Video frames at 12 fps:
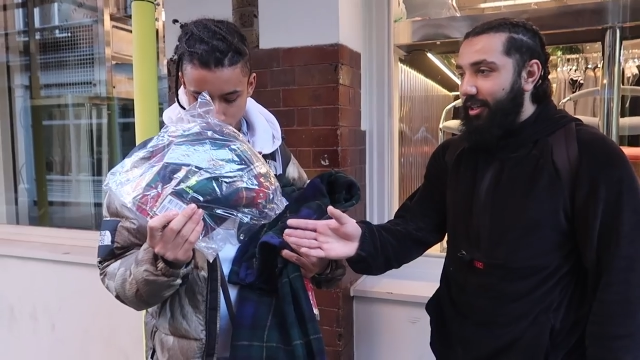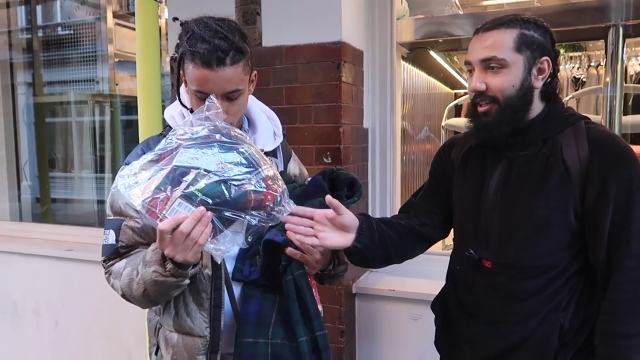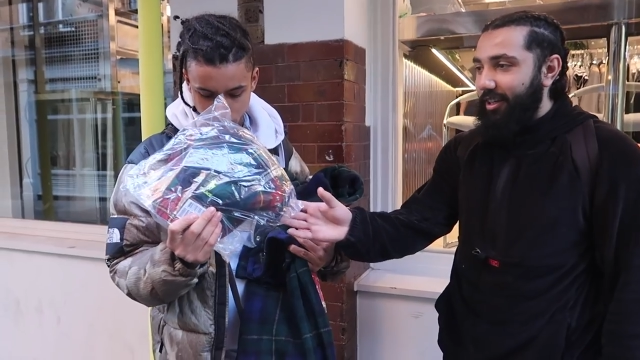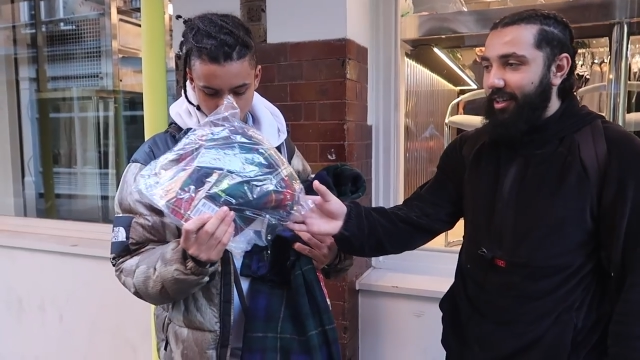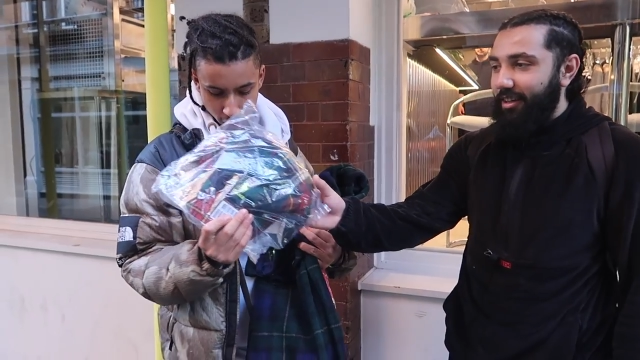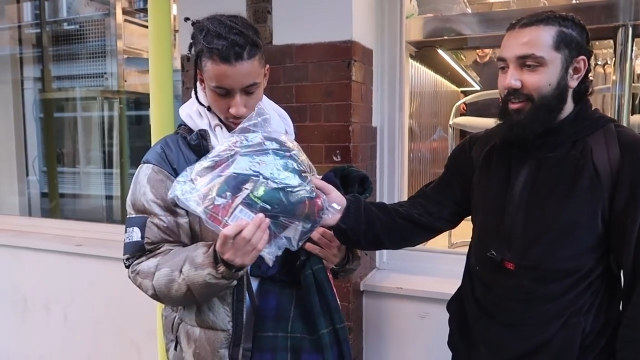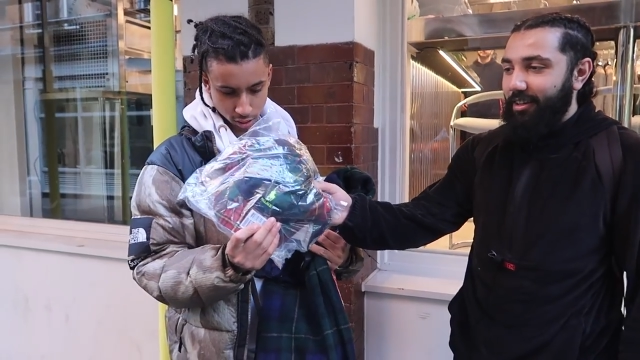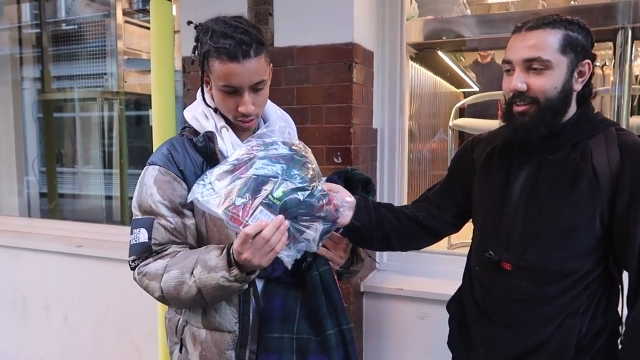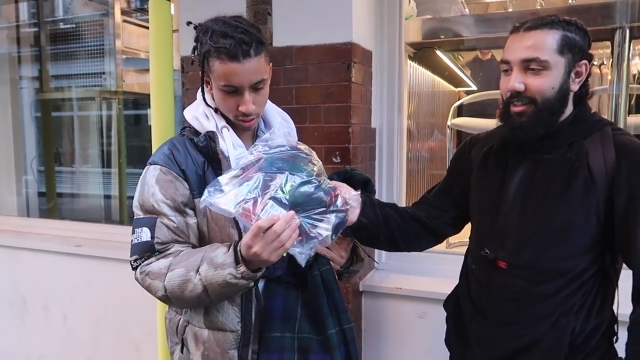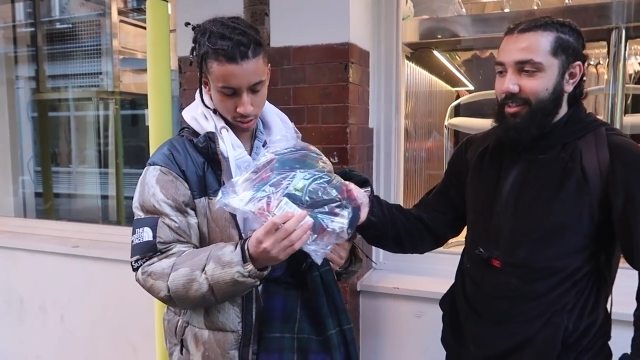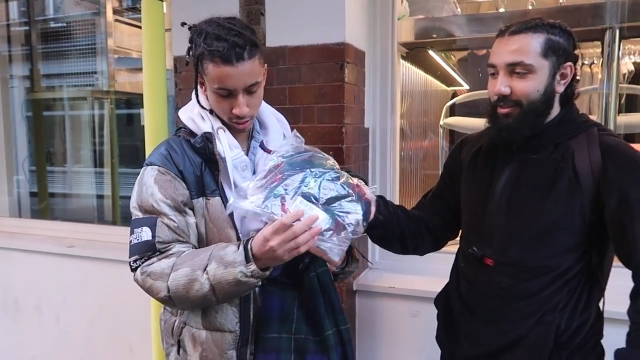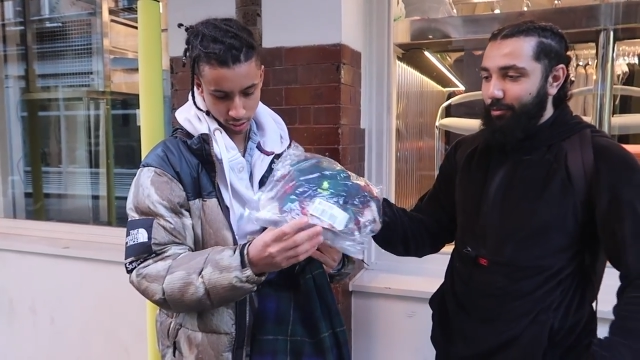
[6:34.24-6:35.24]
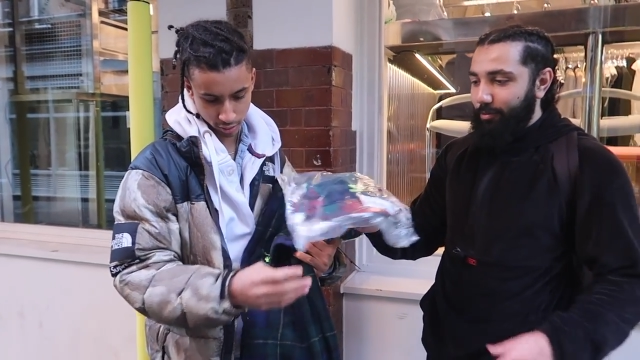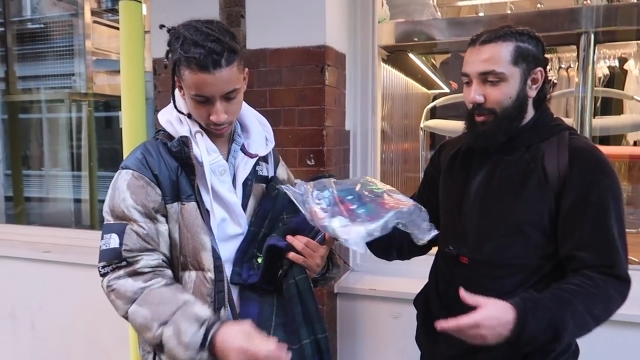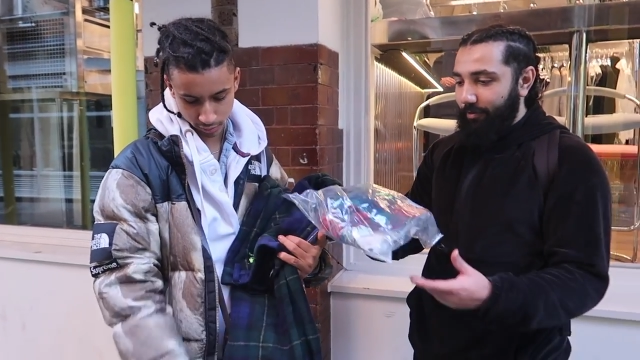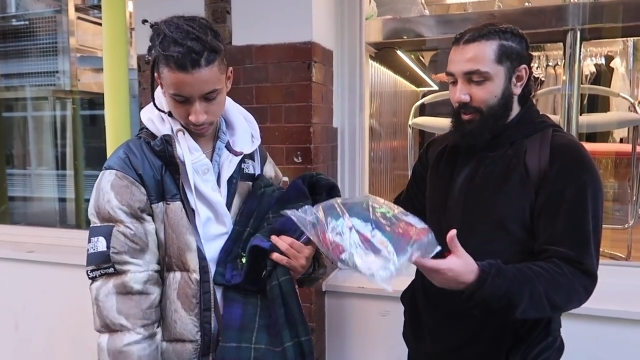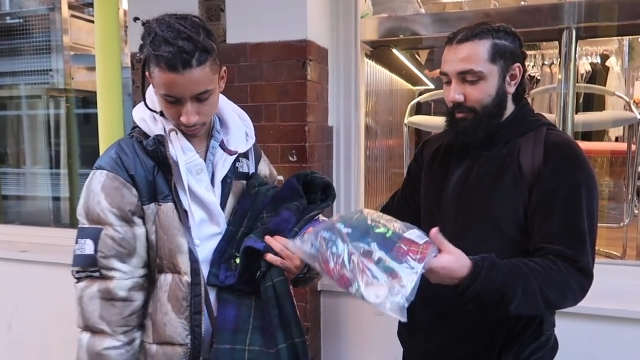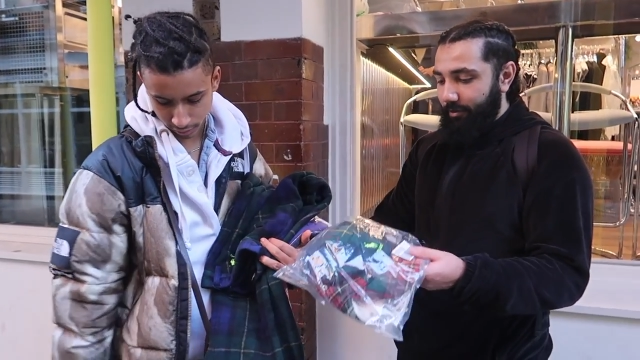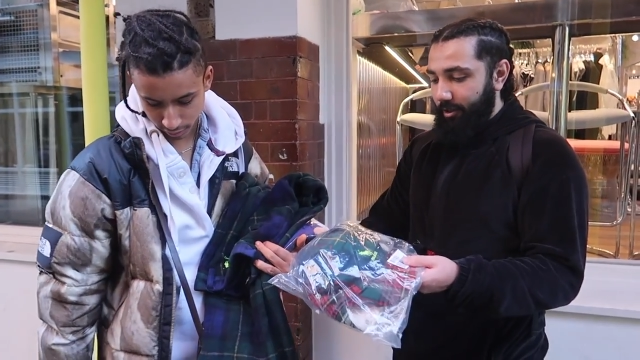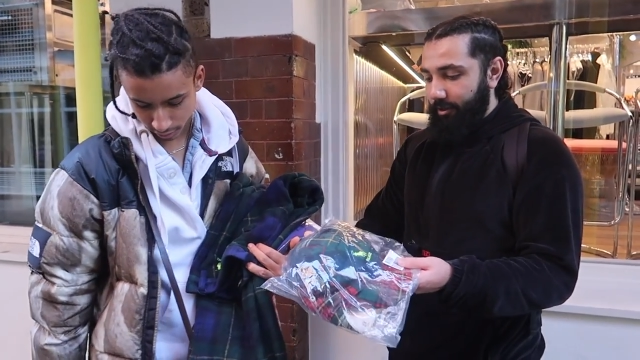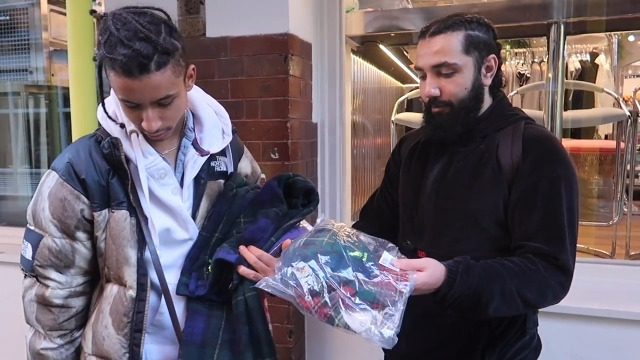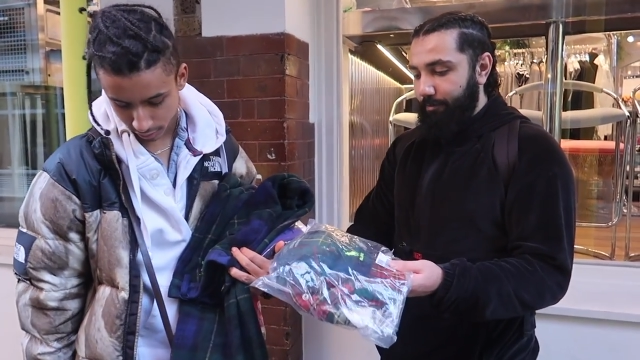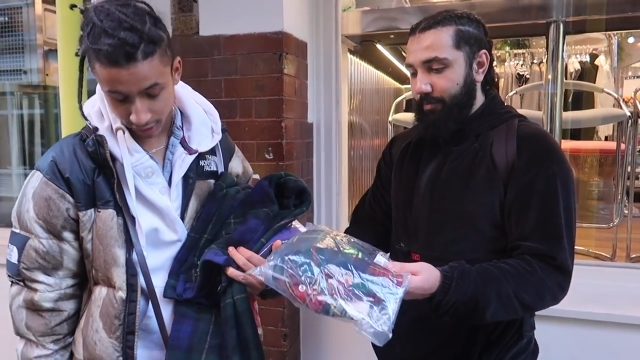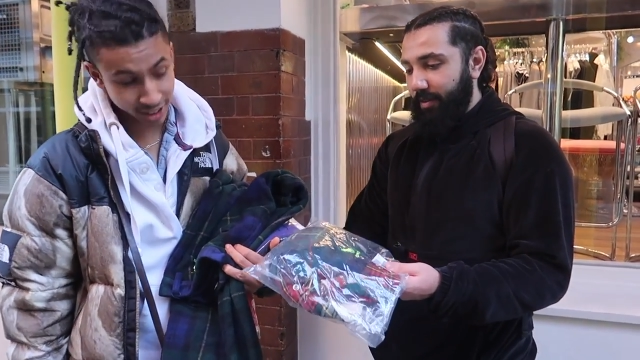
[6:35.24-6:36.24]
Speaker 1: yeah, yeah. This was my
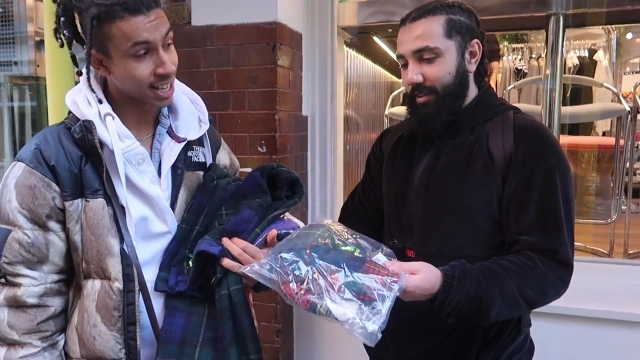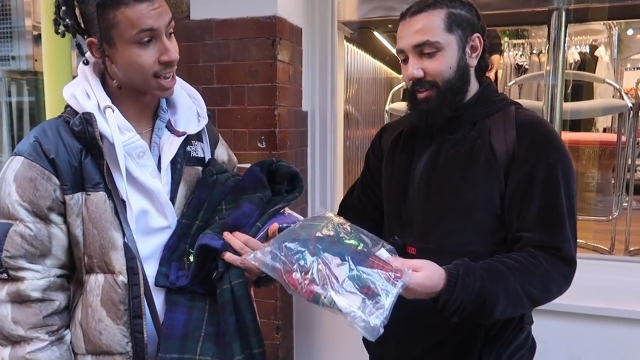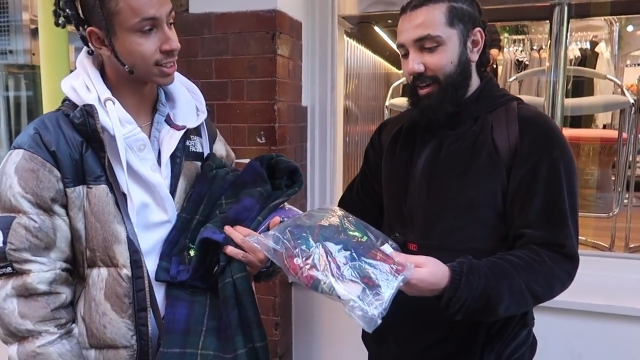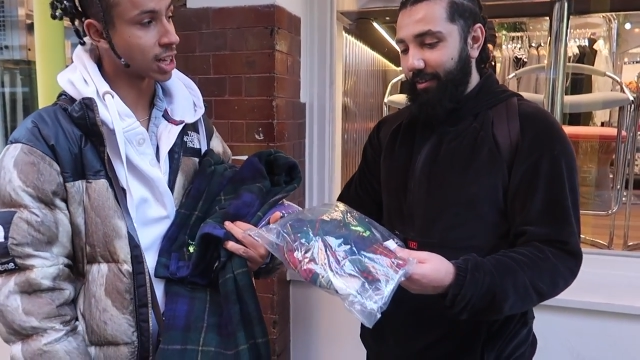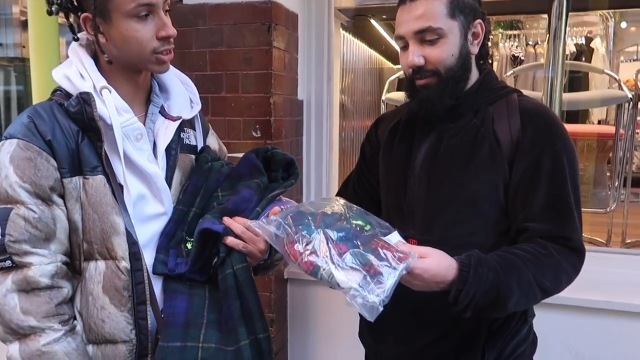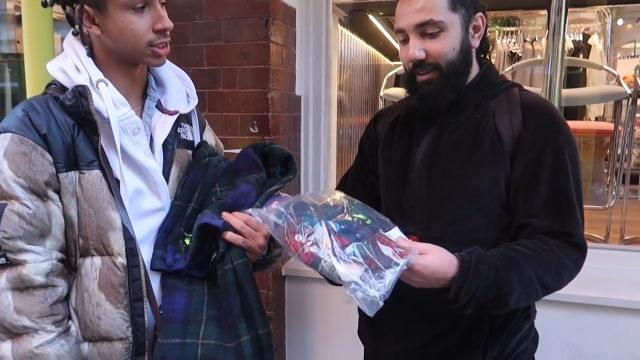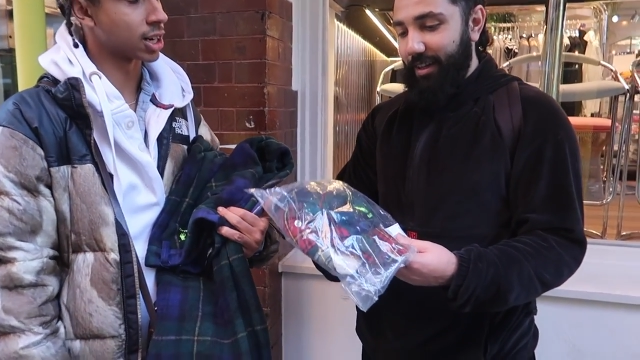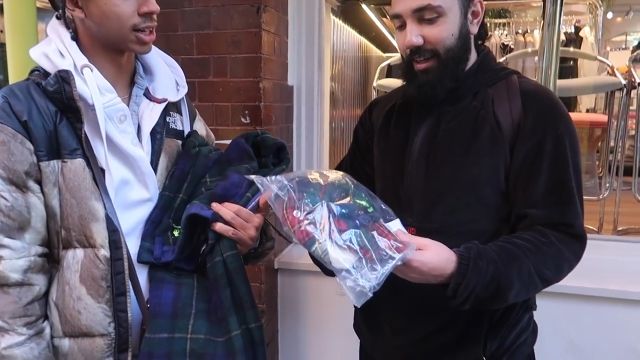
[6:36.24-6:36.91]
favorite. Yeah. I feel